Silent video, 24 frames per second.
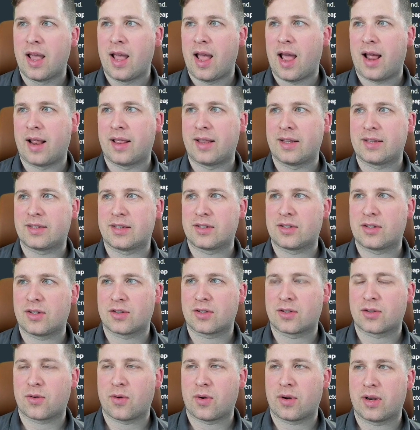and this is
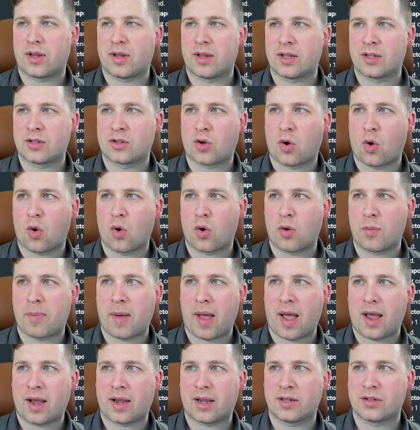just this total
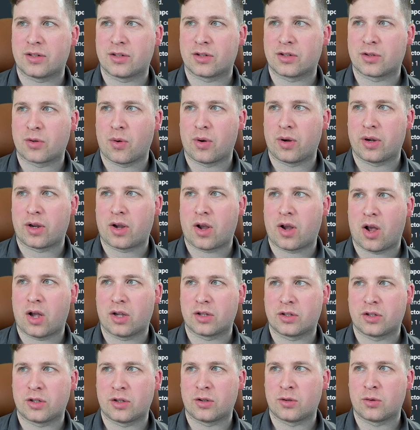package is going to
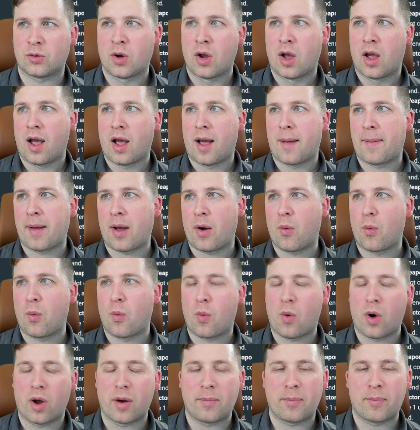cost you about
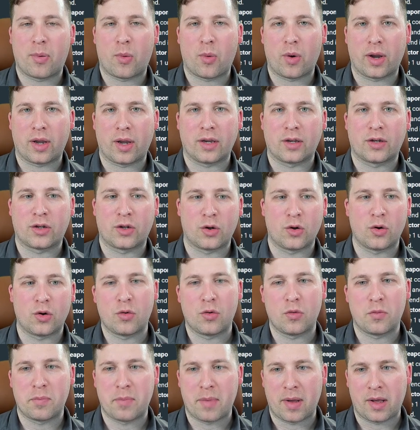
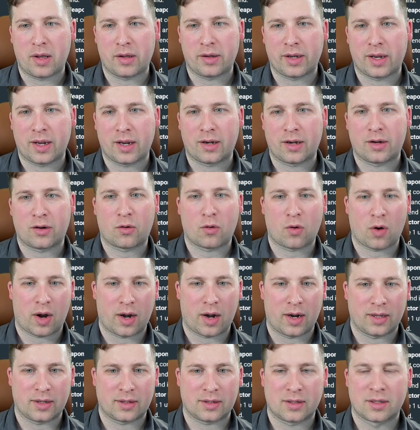1.2 million
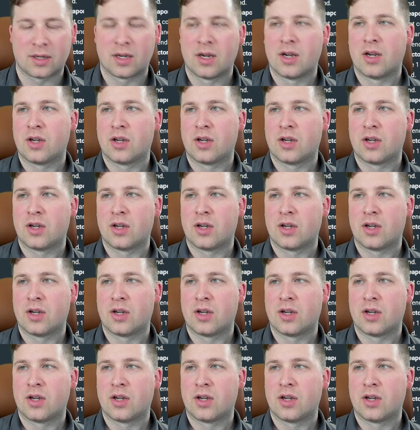credits.